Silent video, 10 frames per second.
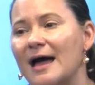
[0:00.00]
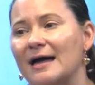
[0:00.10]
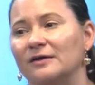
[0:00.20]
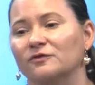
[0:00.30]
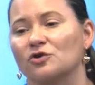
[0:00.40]

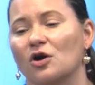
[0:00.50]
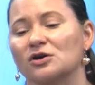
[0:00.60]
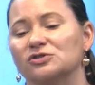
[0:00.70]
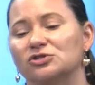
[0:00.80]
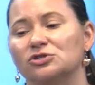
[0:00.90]
in
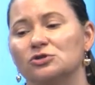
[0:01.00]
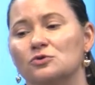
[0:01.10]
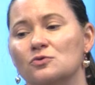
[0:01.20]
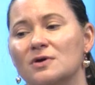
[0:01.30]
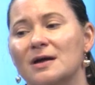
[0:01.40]
regards
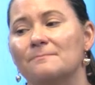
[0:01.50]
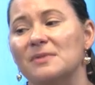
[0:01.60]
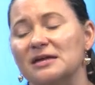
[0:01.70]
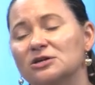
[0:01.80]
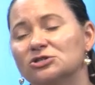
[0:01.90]
to
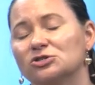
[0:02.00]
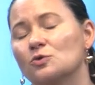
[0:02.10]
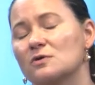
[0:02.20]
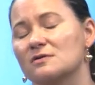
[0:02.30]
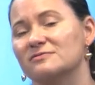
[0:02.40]
making
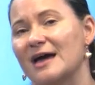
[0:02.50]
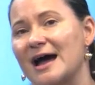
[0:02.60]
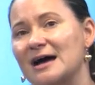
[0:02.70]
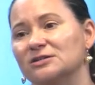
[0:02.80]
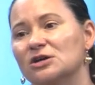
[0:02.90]
sure
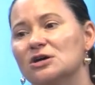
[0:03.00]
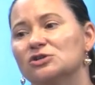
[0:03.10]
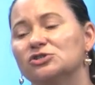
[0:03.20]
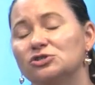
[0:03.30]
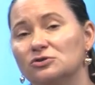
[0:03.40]
that
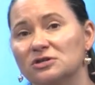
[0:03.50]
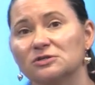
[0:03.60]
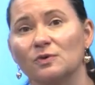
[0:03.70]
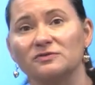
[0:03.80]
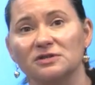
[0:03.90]

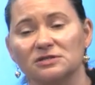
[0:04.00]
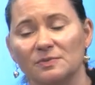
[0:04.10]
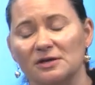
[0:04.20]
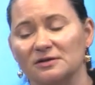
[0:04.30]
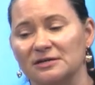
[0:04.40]
students with
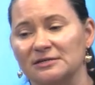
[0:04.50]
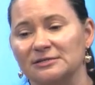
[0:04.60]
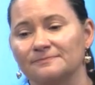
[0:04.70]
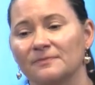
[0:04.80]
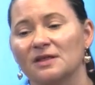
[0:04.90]

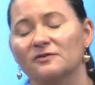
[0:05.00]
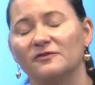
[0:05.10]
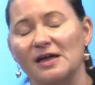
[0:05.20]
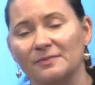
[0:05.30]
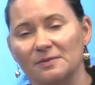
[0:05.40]
disabilities,
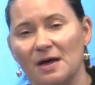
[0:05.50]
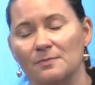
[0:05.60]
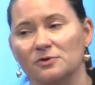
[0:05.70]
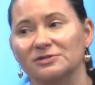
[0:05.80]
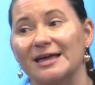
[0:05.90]
family members,